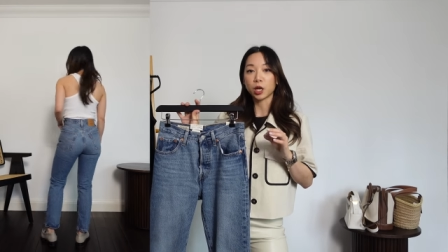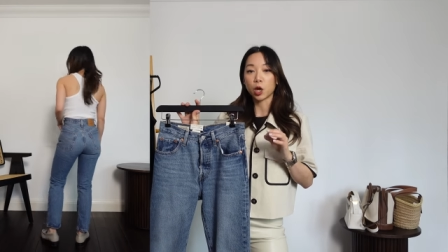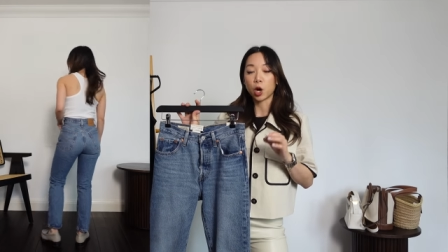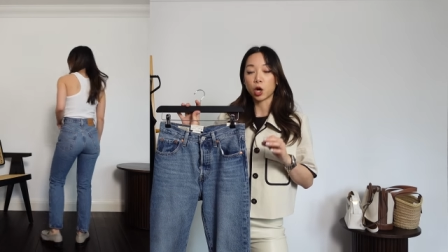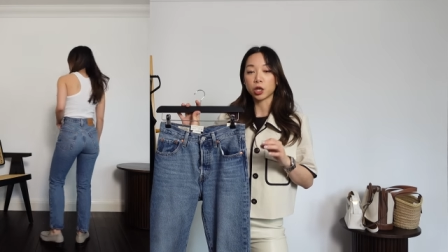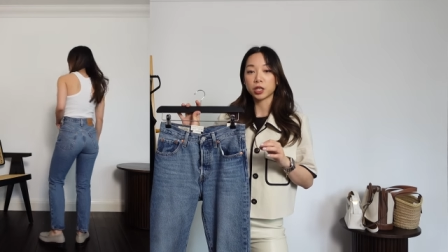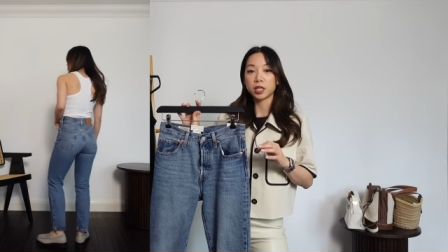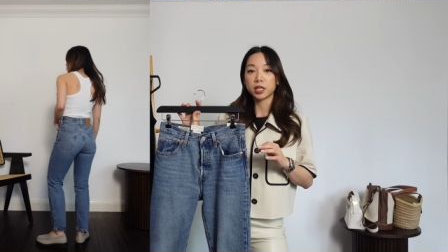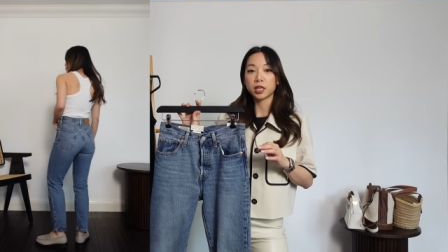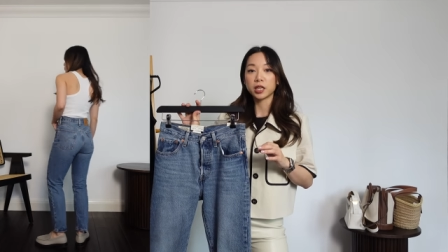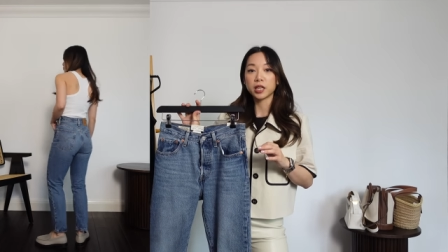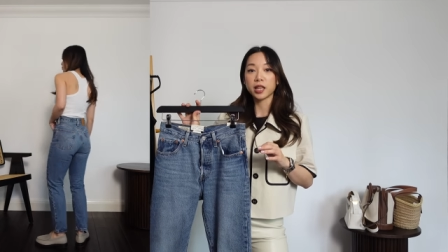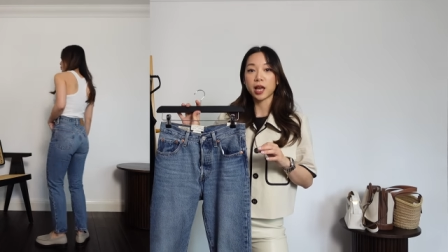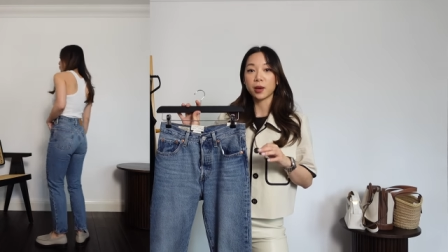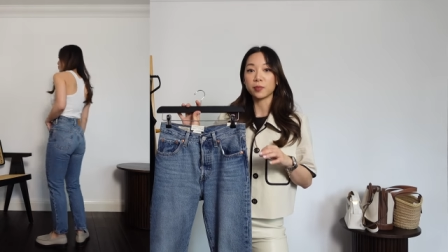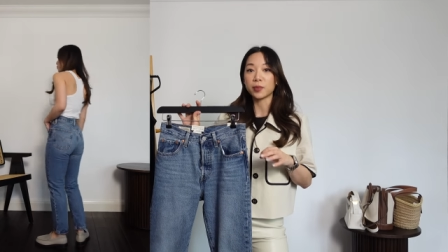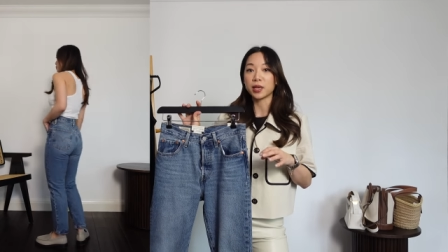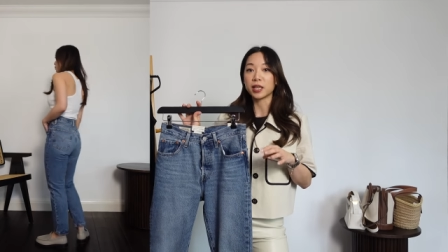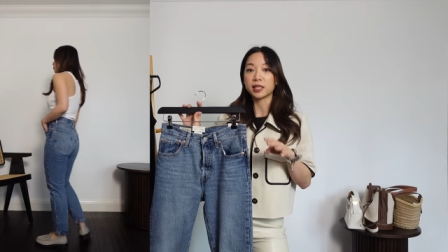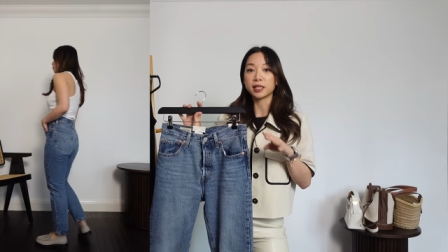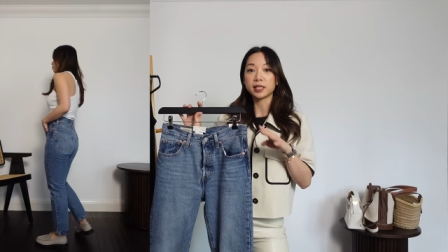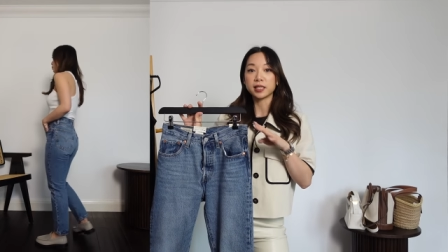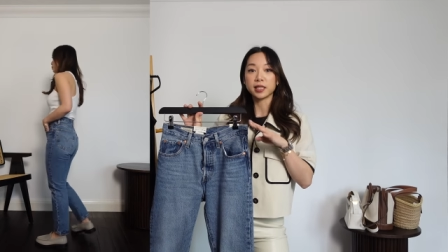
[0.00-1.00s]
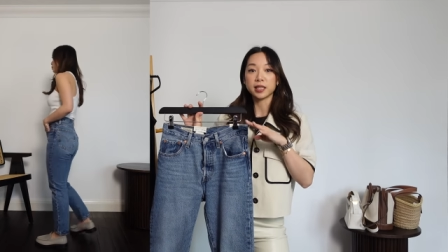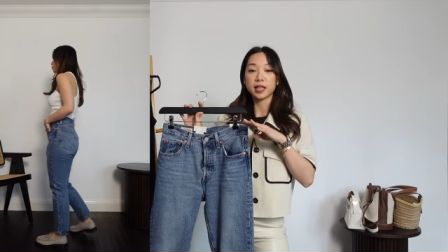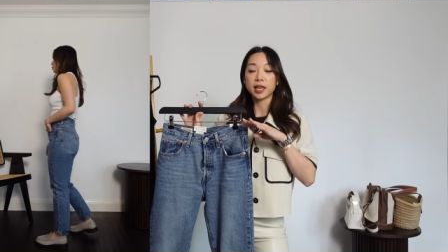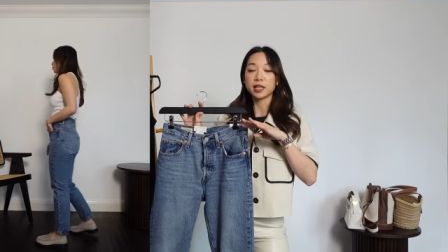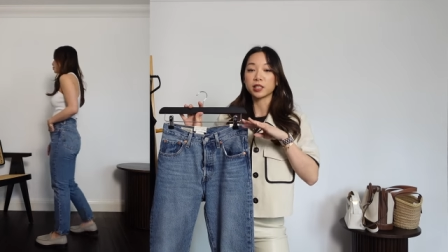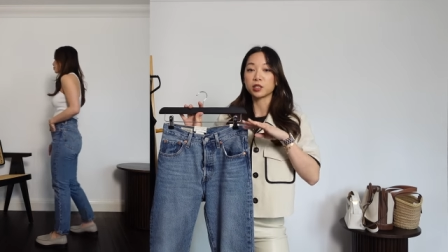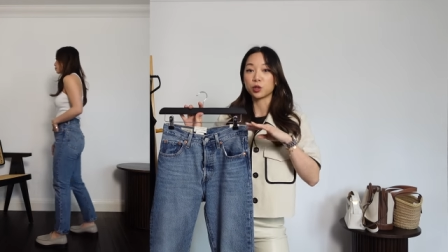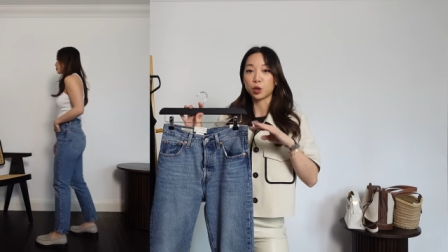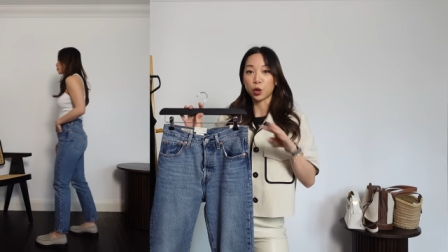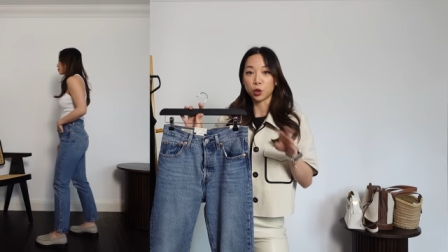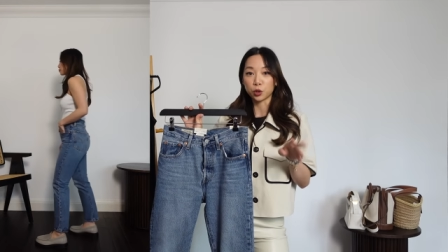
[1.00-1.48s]
cotton, that means
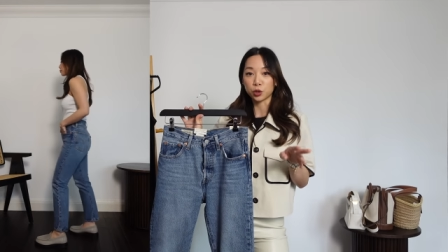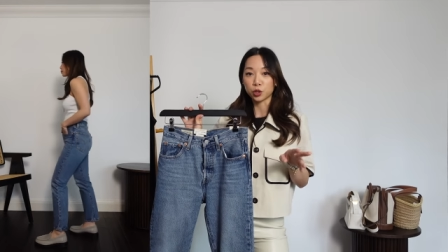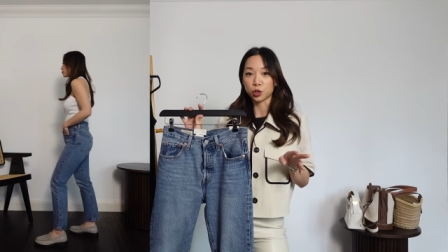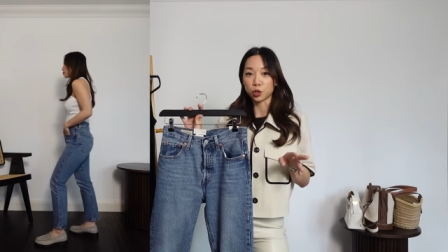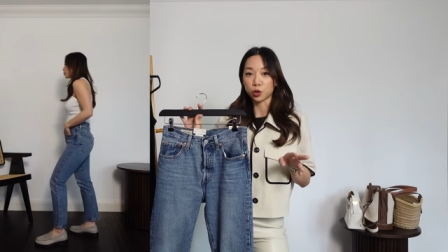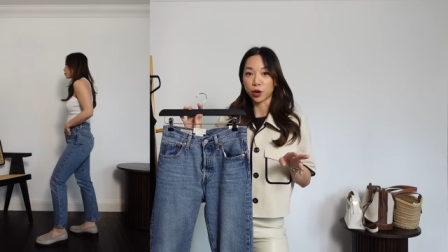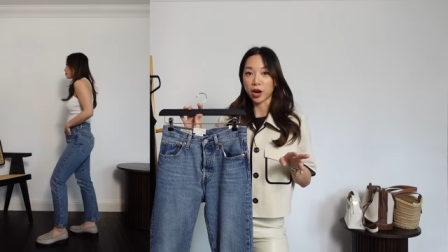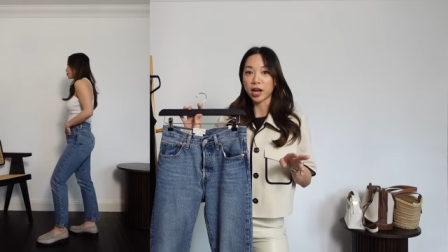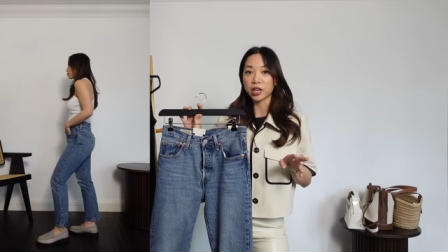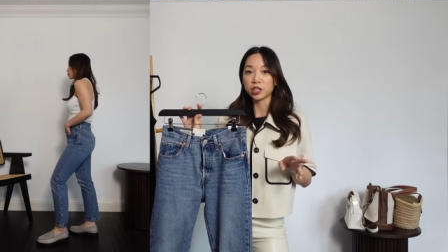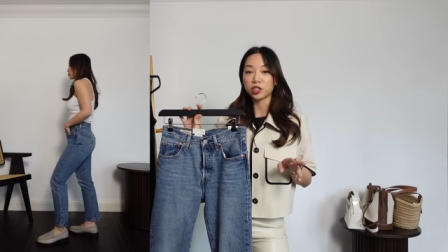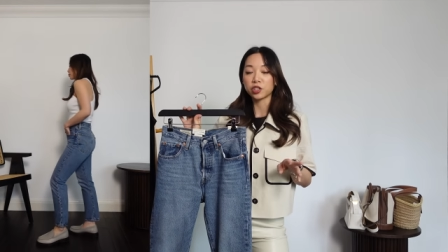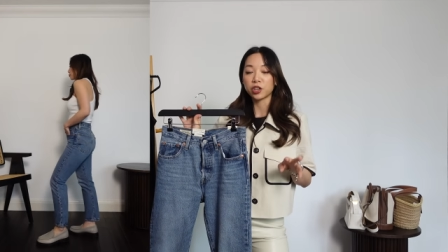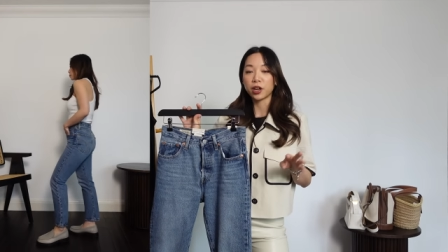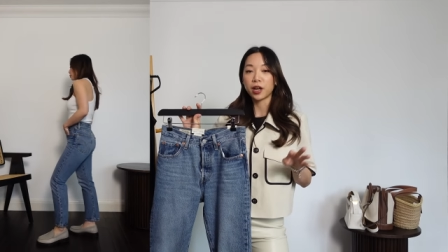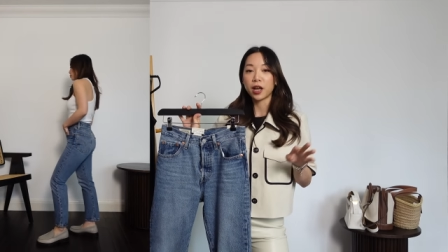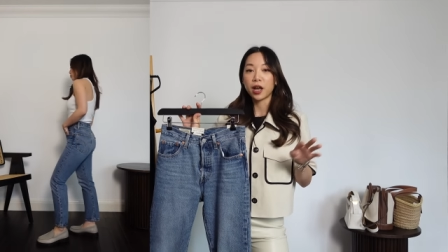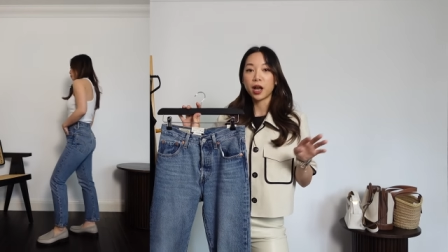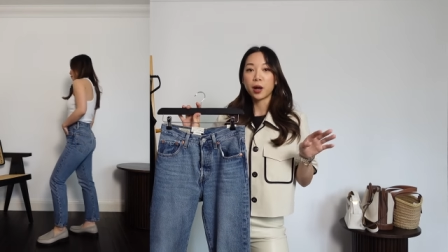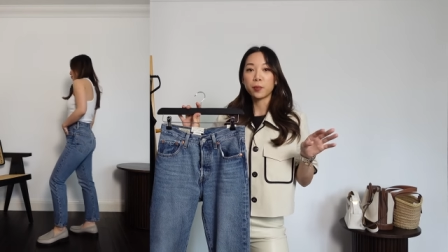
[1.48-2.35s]
there's no stretch.